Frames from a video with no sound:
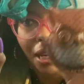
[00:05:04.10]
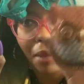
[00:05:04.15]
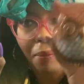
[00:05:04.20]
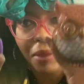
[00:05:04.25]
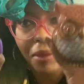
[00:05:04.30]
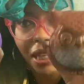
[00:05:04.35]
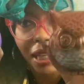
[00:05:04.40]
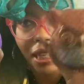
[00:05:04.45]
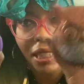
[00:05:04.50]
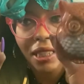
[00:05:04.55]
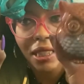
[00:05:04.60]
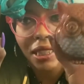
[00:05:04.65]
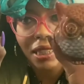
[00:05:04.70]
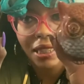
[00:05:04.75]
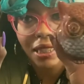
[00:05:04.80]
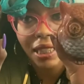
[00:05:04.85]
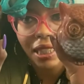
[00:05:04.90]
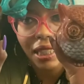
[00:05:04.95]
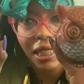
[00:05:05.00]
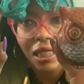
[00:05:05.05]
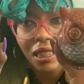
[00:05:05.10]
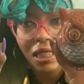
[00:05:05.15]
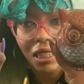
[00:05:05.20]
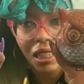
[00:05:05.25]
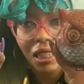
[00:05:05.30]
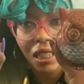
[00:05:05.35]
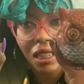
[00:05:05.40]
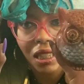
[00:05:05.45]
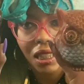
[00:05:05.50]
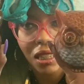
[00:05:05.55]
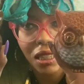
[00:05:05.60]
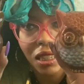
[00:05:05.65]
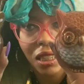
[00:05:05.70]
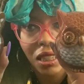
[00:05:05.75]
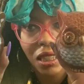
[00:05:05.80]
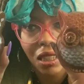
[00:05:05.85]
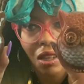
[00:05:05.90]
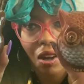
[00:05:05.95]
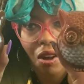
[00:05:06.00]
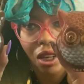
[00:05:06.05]
I'm thinking this in the kitchen. This
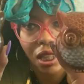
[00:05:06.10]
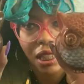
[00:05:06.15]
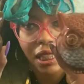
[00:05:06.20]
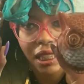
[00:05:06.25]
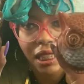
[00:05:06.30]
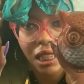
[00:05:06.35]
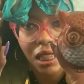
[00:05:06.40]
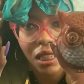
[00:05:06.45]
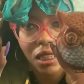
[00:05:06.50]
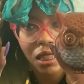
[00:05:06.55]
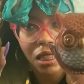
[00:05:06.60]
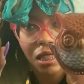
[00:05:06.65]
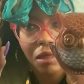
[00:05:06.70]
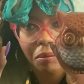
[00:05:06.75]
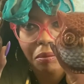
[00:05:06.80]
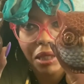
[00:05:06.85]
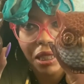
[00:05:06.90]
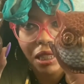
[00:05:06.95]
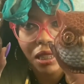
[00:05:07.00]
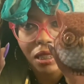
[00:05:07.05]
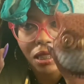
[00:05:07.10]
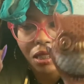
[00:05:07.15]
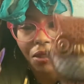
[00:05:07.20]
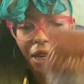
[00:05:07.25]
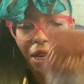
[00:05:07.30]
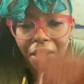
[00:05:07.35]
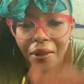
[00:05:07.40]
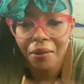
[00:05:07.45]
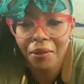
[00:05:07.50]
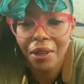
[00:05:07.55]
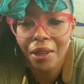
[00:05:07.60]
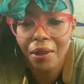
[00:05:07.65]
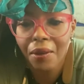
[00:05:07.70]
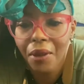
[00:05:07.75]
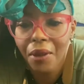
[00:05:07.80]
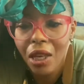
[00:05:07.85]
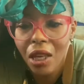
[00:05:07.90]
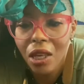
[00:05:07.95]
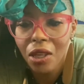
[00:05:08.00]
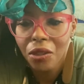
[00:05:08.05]
is calling kitchen to me. So I don't know.
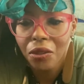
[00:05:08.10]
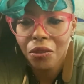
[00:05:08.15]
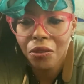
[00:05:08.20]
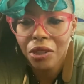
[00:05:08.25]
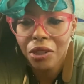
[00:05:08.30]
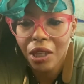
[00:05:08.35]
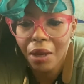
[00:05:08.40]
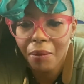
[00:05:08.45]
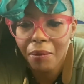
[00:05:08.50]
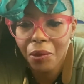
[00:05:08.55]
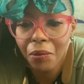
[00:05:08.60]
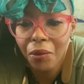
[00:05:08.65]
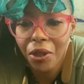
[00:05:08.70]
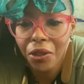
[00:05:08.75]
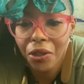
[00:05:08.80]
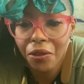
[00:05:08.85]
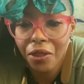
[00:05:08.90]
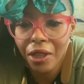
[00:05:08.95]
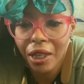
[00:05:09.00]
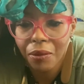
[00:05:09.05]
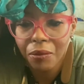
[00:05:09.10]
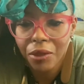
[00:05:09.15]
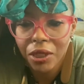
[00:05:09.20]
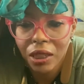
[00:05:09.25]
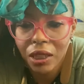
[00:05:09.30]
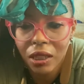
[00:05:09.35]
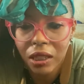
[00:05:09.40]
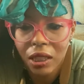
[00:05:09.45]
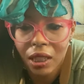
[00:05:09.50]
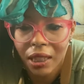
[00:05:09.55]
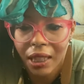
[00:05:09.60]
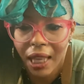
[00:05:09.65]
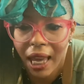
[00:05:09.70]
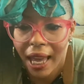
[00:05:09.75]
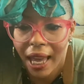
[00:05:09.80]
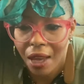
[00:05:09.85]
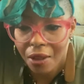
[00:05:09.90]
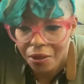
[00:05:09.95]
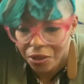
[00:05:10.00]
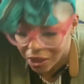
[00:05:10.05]
You tell me where you think we should stick the
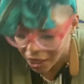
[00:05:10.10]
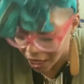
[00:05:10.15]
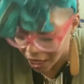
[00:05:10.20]
owls